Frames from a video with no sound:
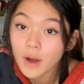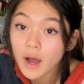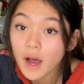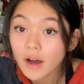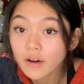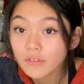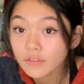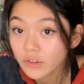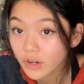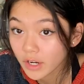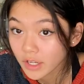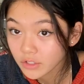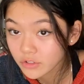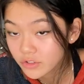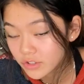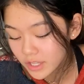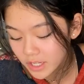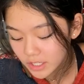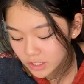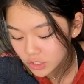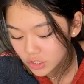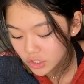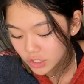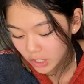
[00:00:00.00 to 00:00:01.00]
of
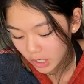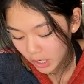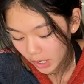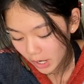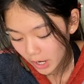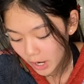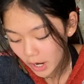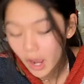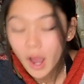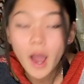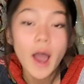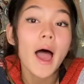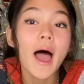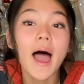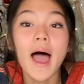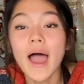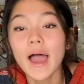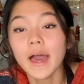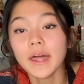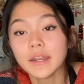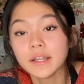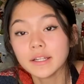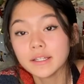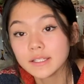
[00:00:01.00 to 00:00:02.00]
granulated sugar
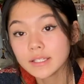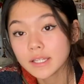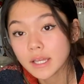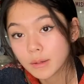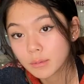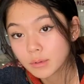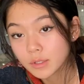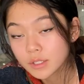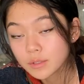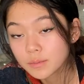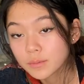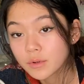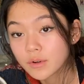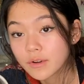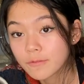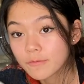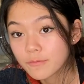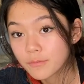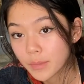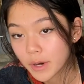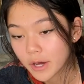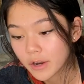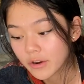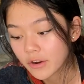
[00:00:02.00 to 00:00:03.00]
and a tablespoon
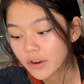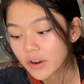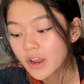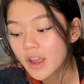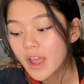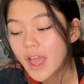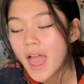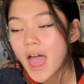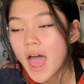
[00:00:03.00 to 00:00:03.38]
of butter.